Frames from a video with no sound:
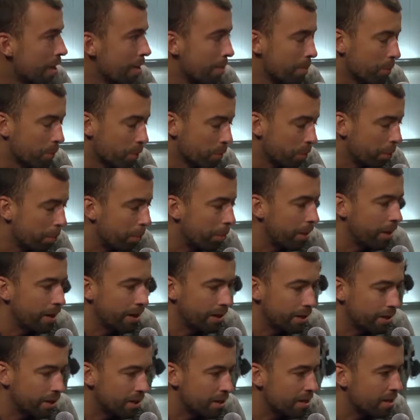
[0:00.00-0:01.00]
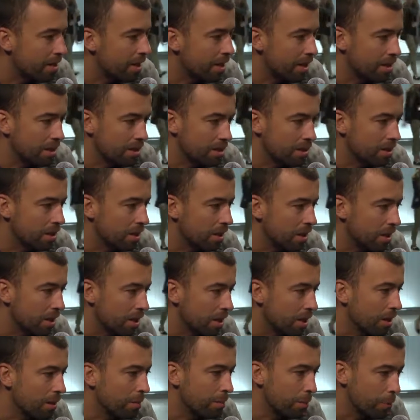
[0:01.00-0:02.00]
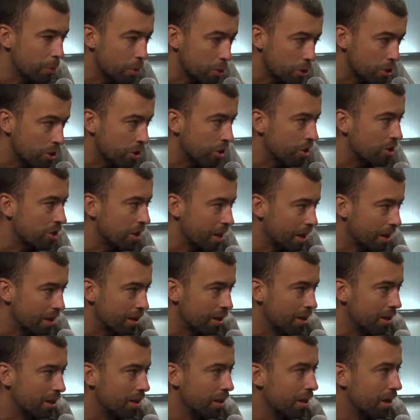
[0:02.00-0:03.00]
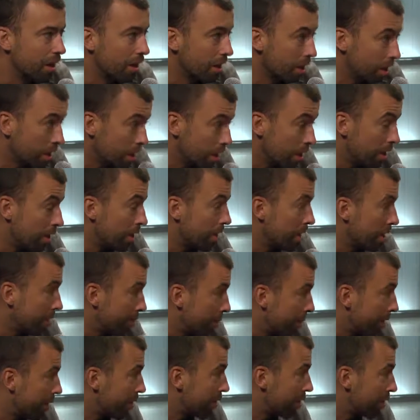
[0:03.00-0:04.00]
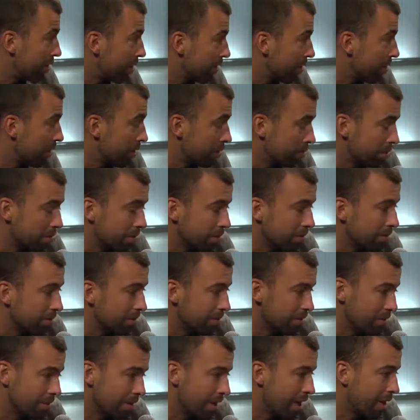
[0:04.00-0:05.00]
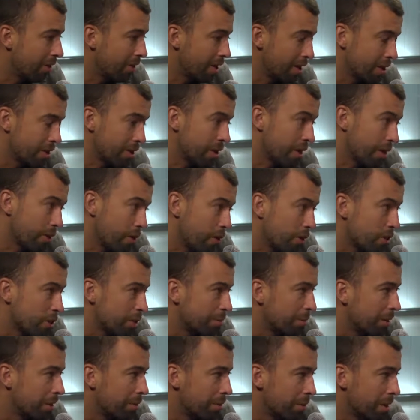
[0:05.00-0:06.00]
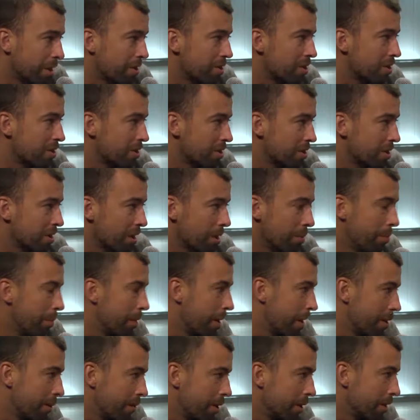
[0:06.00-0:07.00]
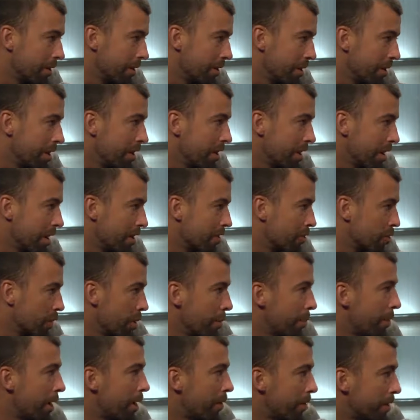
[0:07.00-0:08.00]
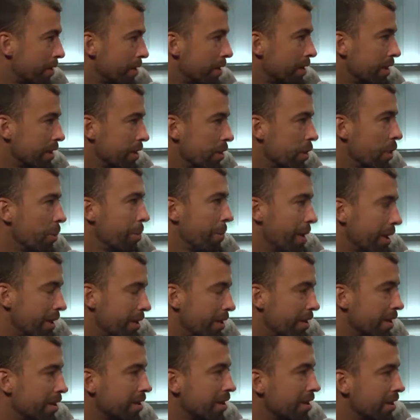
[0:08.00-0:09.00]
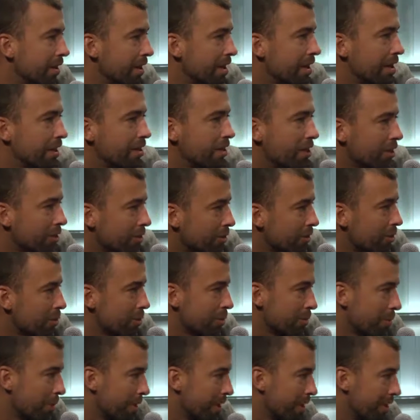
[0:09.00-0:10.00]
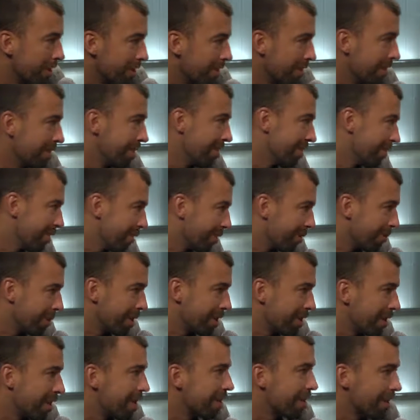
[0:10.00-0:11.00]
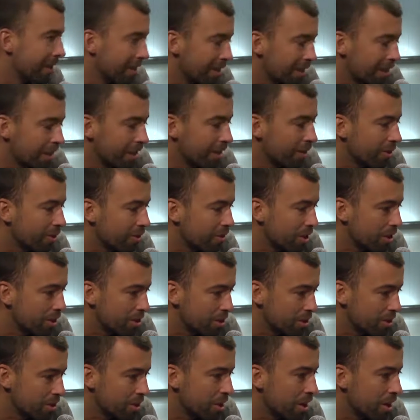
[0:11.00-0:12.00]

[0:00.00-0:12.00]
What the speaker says: compare the results, push each other, learn about, now there is the concept that patients are so empowered that they know better than their doctors what are their conditions.